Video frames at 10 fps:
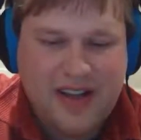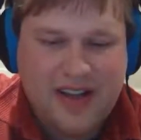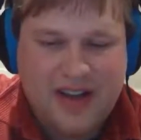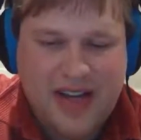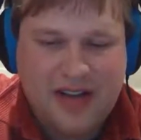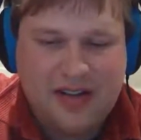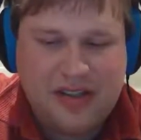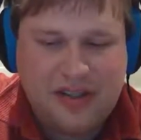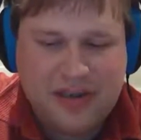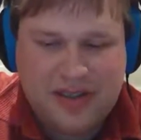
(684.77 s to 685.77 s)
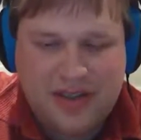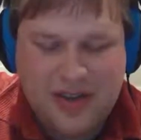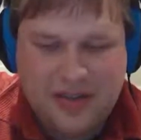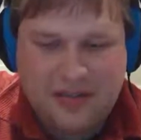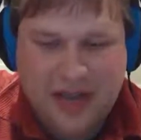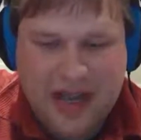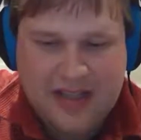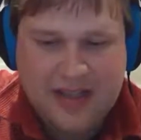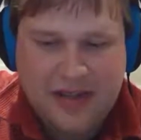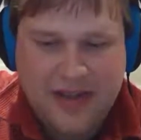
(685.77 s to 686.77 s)
and down a short stone
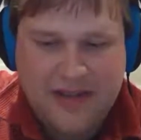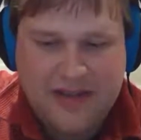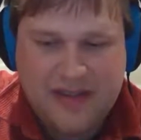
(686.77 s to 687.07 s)
passageway of